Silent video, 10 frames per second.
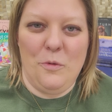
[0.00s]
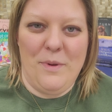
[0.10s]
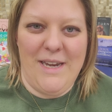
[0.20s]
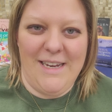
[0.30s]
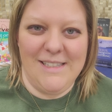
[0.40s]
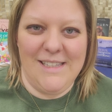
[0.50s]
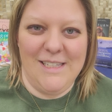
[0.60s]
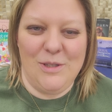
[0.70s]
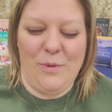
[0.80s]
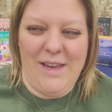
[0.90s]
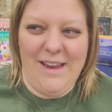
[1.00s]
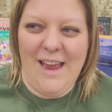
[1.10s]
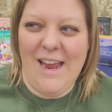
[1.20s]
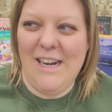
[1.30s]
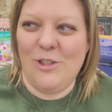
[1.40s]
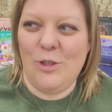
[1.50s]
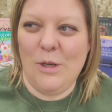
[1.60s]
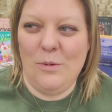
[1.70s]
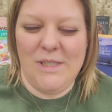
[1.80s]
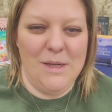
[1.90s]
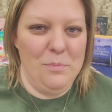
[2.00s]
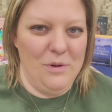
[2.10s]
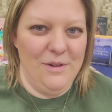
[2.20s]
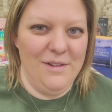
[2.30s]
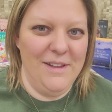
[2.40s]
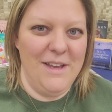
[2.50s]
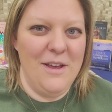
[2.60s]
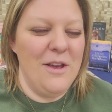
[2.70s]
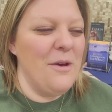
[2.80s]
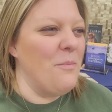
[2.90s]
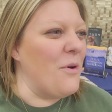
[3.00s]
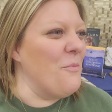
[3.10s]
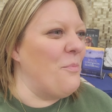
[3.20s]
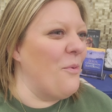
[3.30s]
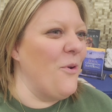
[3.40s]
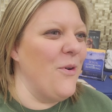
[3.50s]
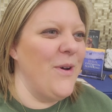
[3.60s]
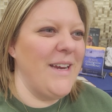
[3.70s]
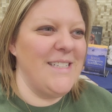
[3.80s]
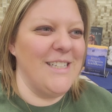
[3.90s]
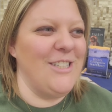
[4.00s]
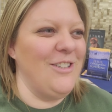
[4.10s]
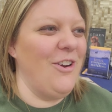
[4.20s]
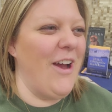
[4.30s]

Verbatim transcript: obedience this week. And it's so simple, but boy, did you